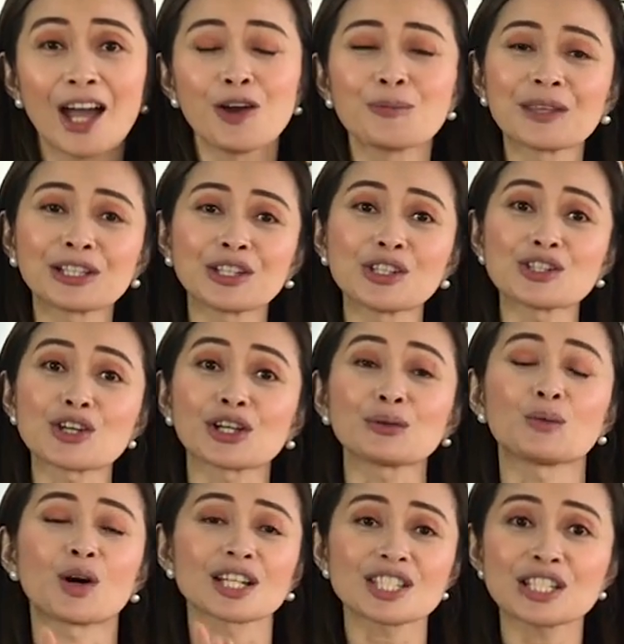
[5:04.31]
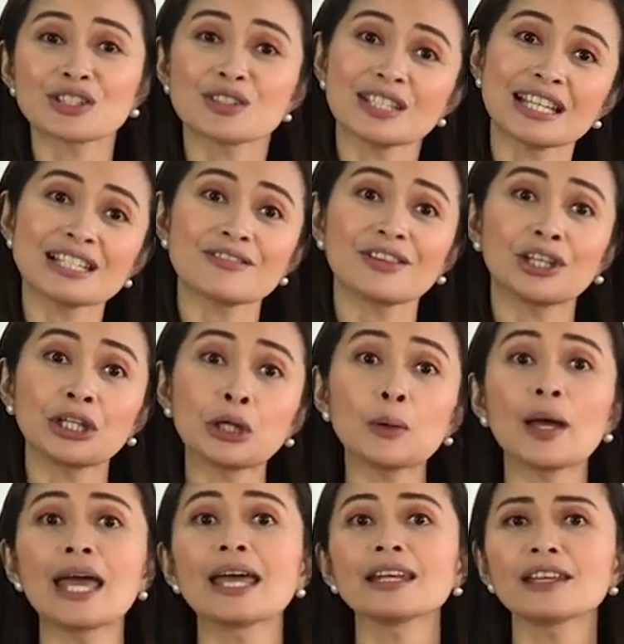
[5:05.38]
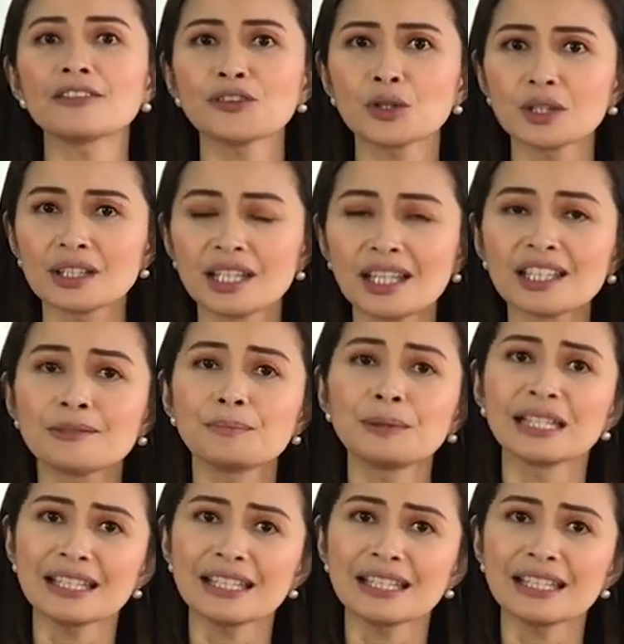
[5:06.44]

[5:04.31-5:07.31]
I hope that you enjoyed watching today's video, and if you did,